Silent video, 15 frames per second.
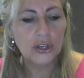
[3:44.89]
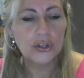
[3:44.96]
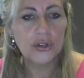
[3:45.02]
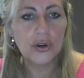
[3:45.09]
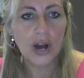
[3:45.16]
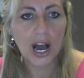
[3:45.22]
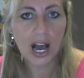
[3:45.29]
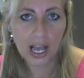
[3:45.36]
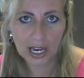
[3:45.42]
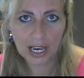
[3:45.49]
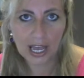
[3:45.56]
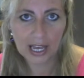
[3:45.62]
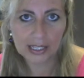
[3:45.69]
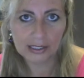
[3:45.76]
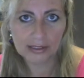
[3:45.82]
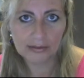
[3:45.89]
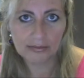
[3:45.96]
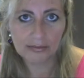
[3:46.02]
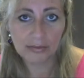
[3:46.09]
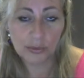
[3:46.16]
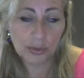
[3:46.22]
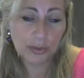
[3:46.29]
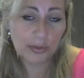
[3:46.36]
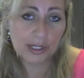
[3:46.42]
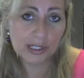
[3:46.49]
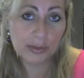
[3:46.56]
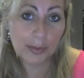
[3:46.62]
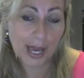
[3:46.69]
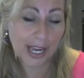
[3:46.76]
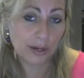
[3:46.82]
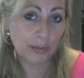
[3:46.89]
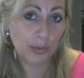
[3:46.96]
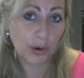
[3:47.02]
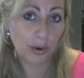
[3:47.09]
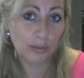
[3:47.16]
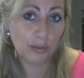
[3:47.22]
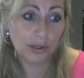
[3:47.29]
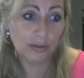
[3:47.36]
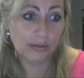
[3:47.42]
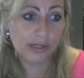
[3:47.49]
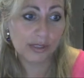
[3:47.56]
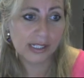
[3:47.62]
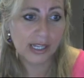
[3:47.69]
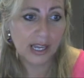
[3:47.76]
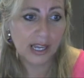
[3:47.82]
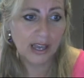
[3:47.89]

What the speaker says: you highlight women's pain problems.